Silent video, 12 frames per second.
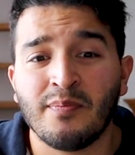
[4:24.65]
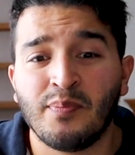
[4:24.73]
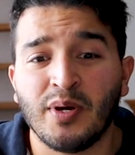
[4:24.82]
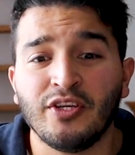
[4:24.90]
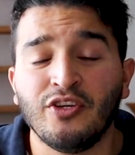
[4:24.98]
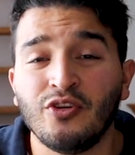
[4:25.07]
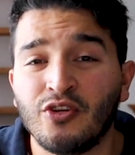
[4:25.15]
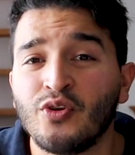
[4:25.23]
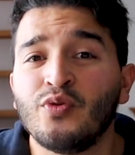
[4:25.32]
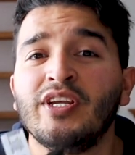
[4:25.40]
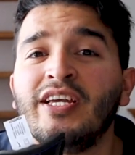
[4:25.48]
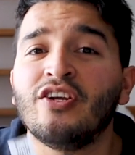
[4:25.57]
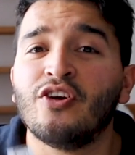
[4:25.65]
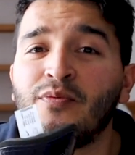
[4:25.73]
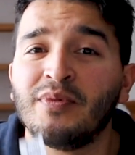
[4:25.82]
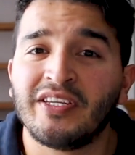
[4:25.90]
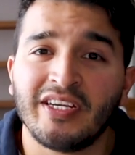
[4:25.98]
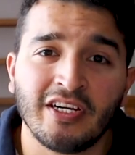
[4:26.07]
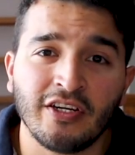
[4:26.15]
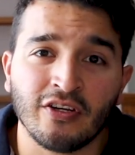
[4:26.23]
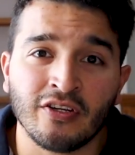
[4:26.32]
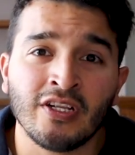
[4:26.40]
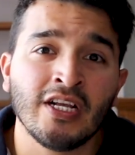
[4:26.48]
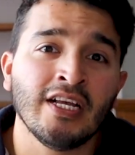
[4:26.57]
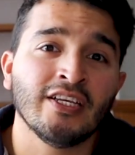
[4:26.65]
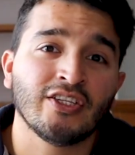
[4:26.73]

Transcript: but you do need good material